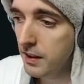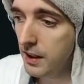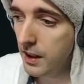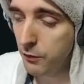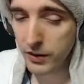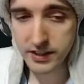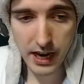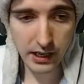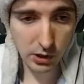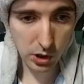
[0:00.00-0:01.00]
if we
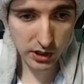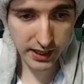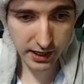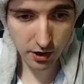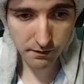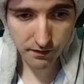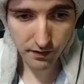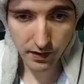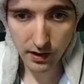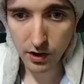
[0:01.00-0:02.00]
take a look here,
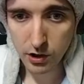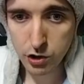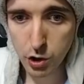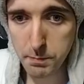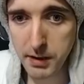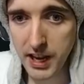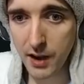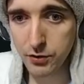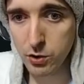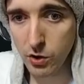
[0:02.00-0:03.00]
2
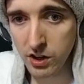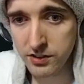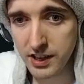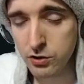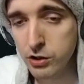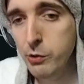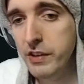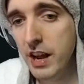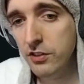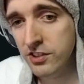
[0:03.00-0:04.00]
BF swords is
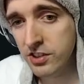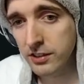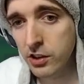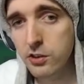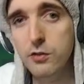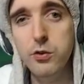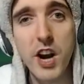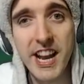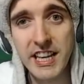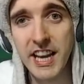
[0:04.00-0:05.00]
2,600 for
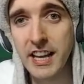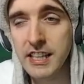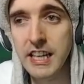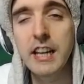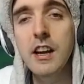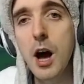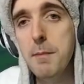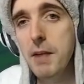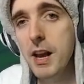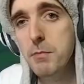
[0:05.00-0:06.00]
80 AD.
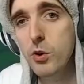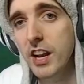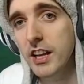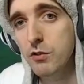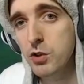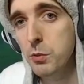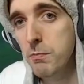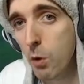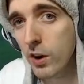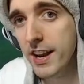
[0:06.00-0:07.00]
A Manamune gives you
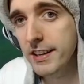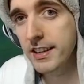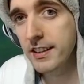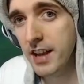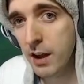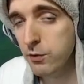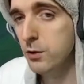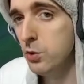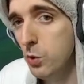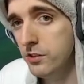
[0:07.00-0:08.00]
more AD than that for
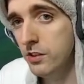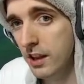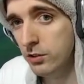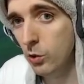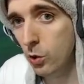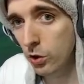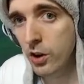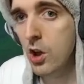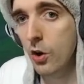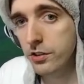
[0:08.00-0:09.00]
200 less gold
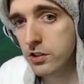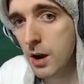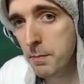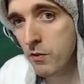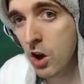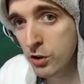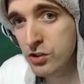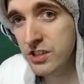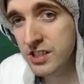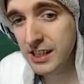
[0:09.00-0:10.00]
on top of
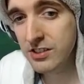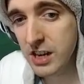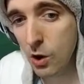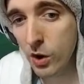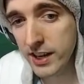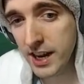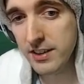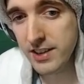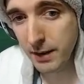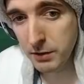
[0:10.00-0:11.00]
160
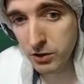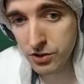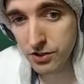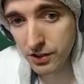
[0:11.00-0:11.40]
on-hit damage.